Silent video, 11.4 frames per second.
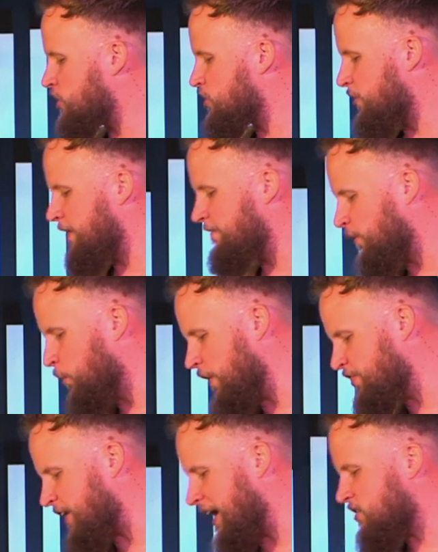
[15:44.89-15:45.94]
stream for
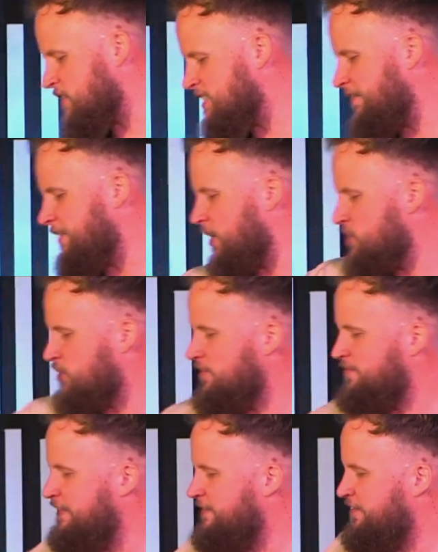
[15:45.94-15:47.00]

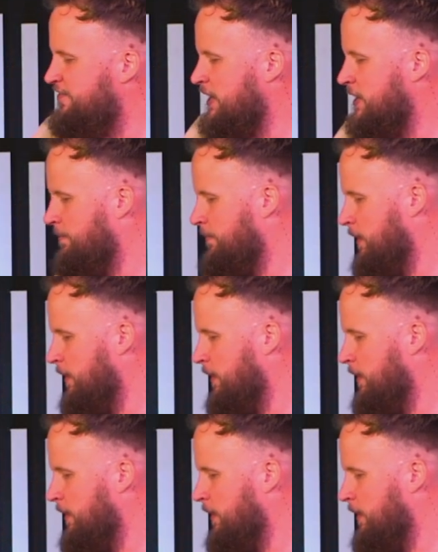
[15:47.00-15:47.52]
1,750 feet.